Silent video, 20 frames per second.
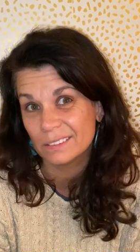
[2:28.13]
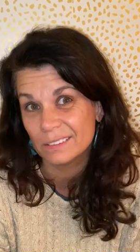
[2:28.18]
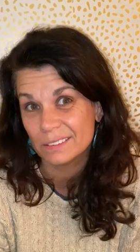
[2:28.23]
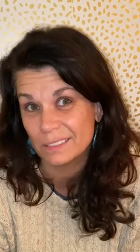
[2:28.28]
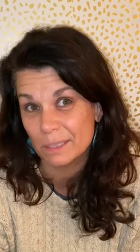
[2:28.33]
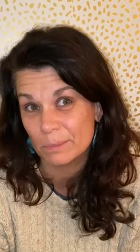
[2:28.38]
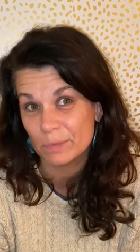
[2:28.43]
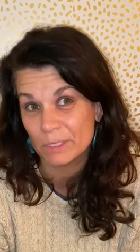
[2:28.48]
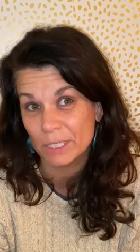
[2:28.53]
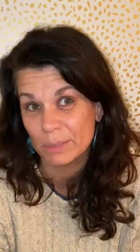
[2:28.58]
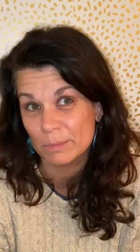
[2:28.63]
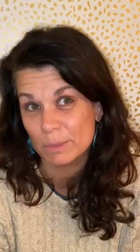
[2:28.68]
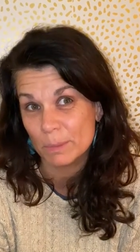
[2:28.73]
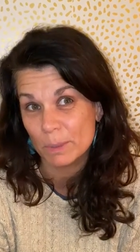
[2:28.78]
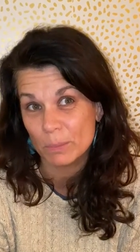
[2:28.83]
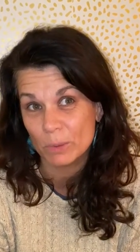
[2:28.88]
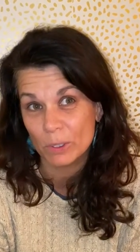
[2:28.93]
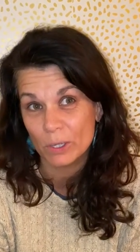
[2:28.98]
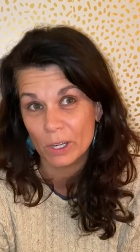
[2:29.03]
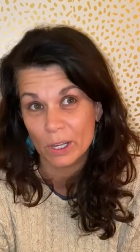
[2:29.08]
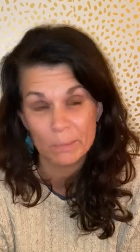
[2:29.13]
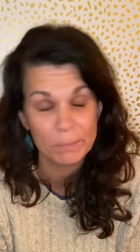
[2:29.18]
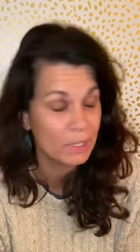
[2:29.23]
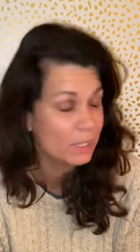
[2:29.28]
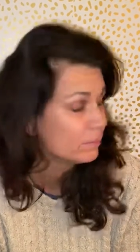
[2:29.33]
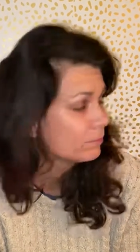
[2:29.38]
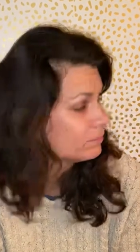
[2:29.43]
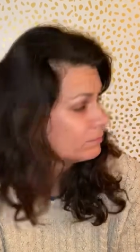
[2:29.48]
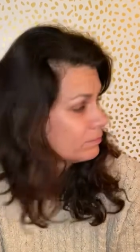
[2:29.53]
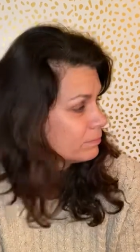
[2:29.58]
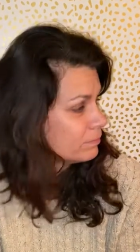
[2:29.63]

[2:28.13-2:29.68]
sometimes people call me.